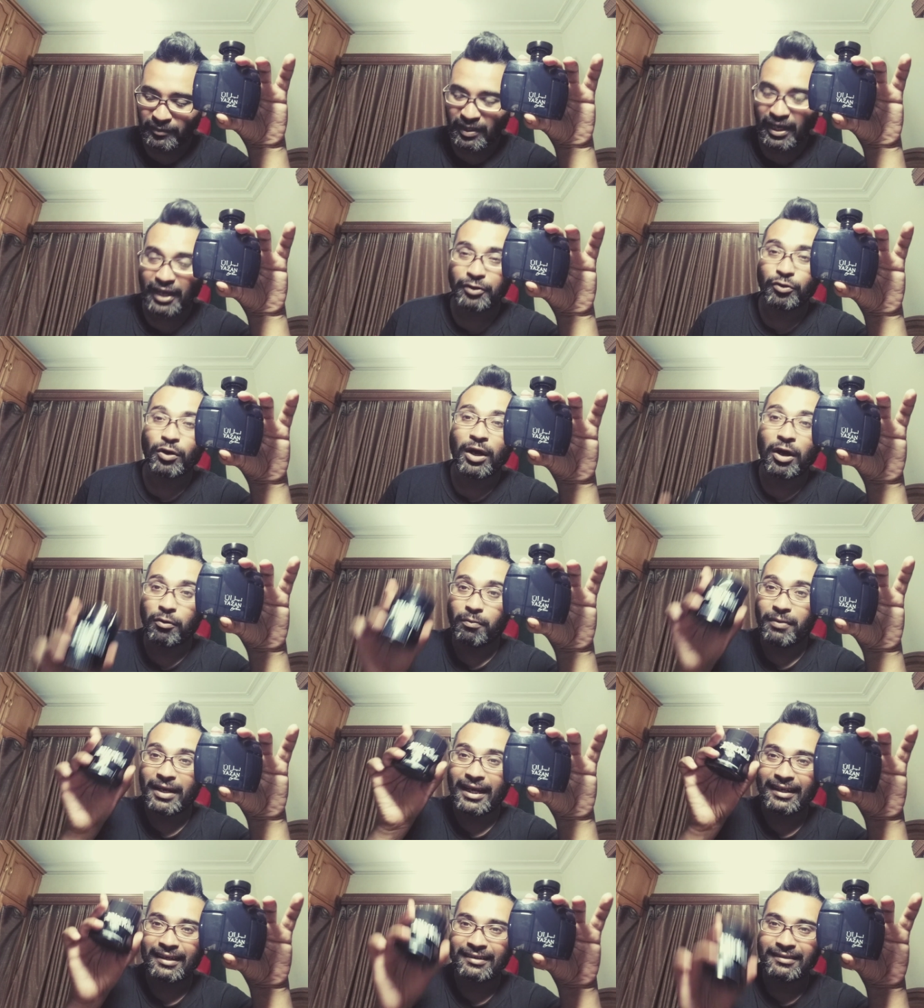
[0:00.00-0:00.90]
i know how
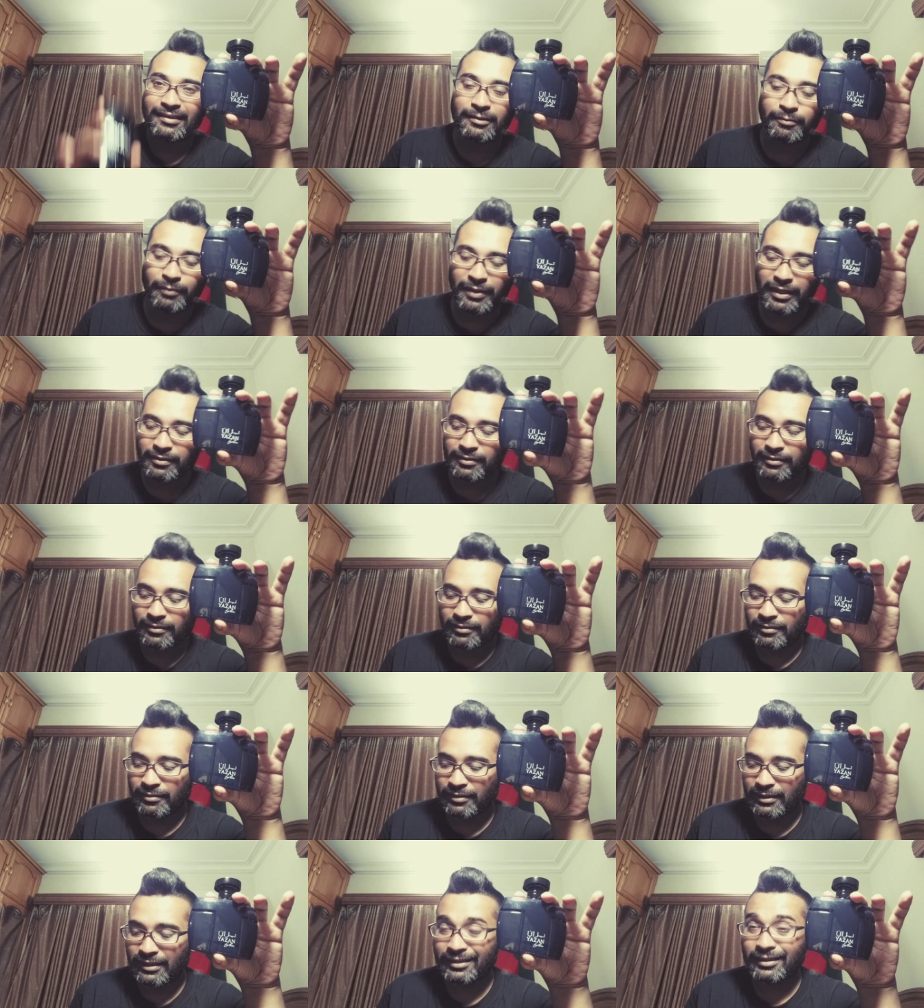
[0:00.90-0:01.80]
black excess smells
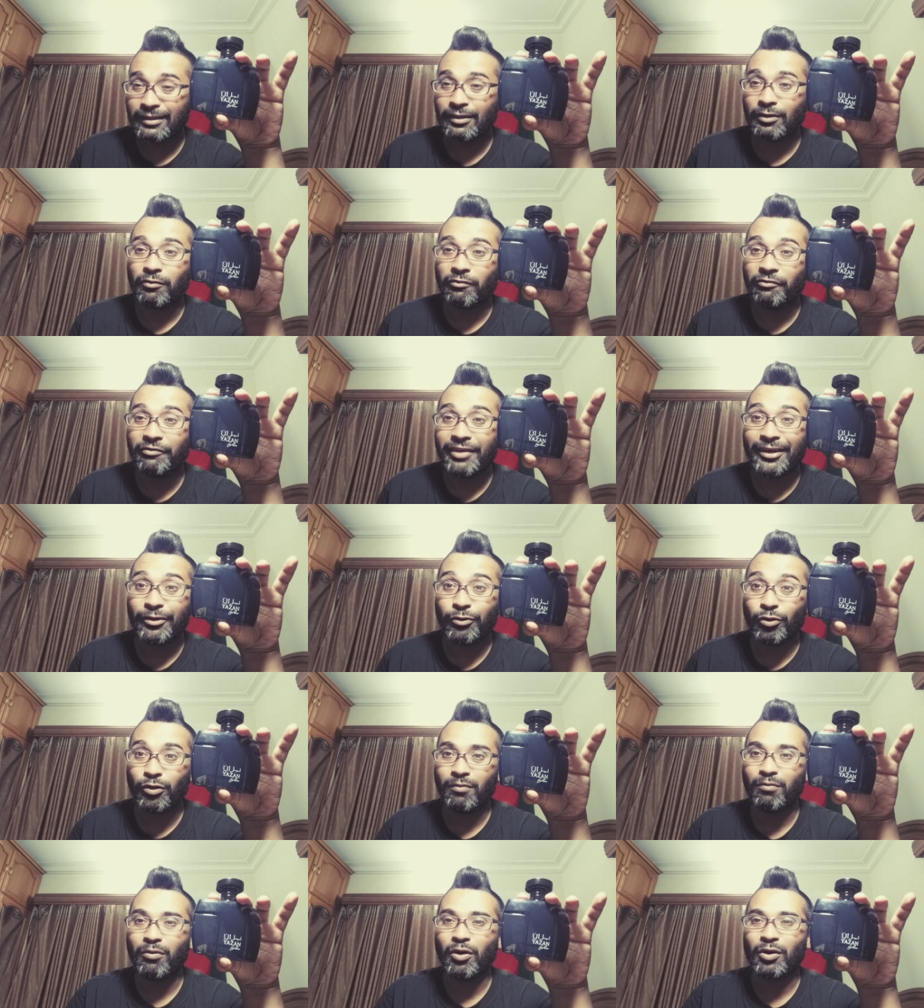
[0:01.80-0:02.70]
this is a very
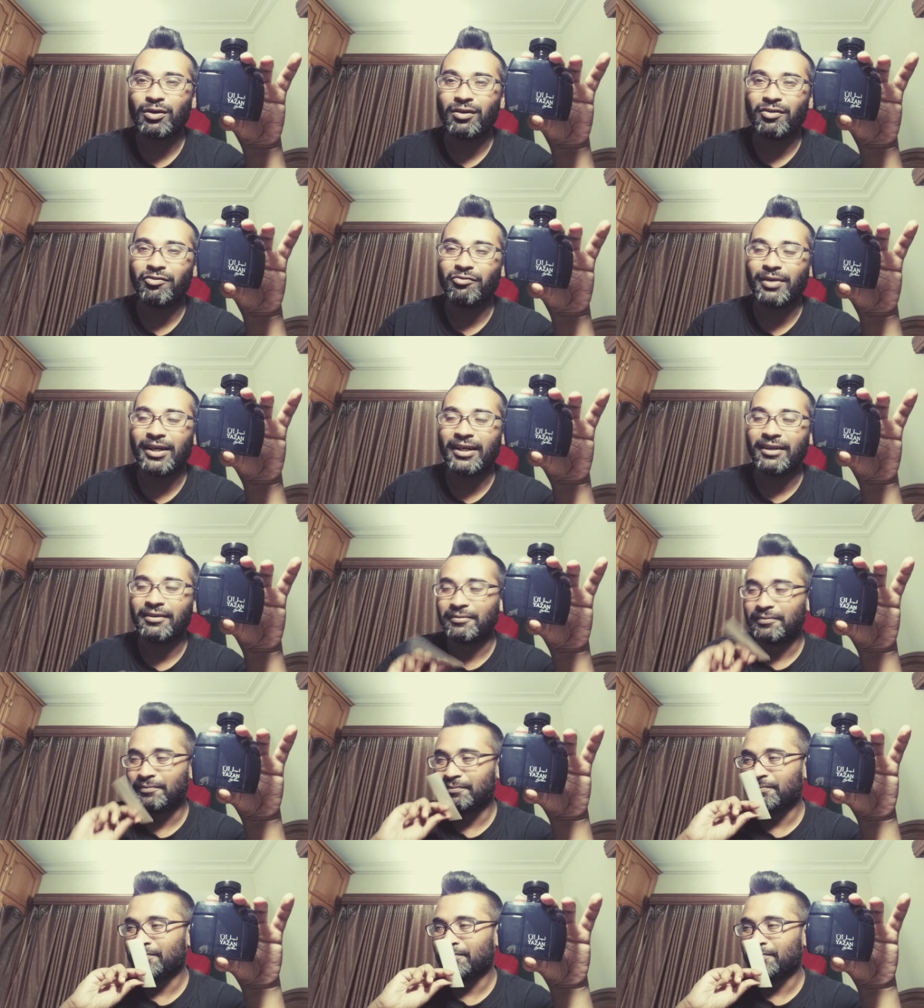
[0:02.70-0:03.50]
old bottle of mine.